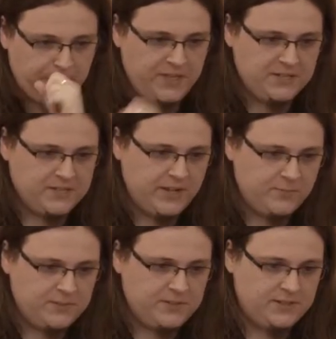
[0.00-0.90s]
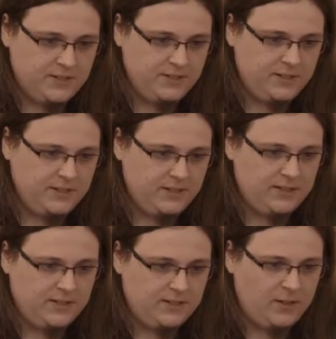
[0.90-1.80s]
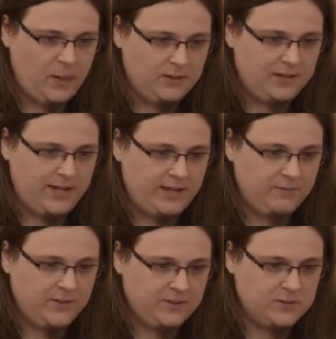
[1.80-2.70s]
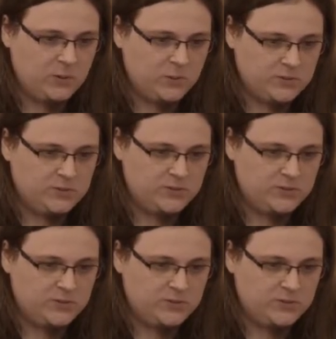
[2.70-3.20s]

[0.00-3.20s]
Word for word: these games uh, have their source,